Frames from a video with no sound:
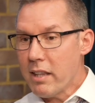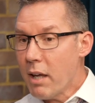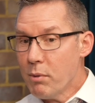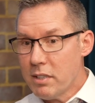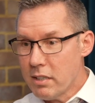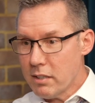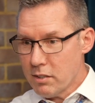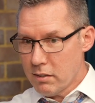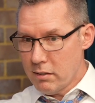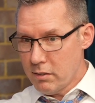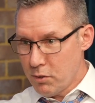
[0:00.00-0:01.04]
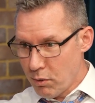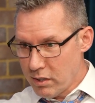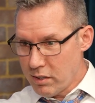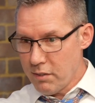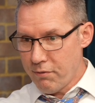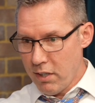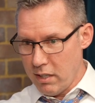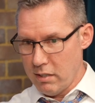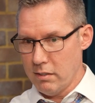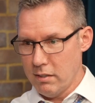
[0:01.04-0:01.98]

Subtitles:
they would sit towards the front.